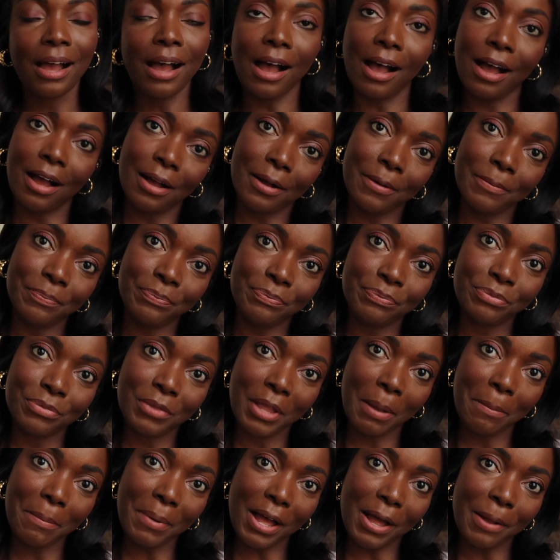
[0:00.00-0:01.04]

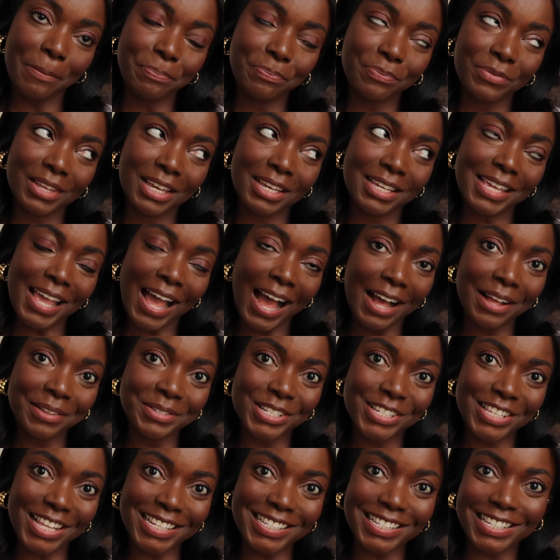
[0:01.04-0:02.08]
But yeah,
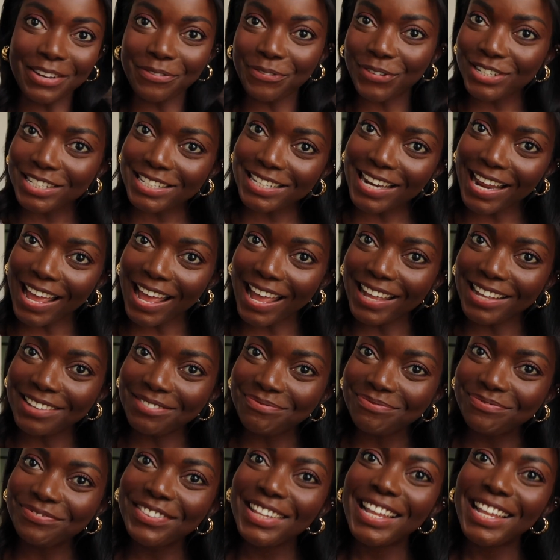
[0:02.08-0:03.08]
so that's it for today.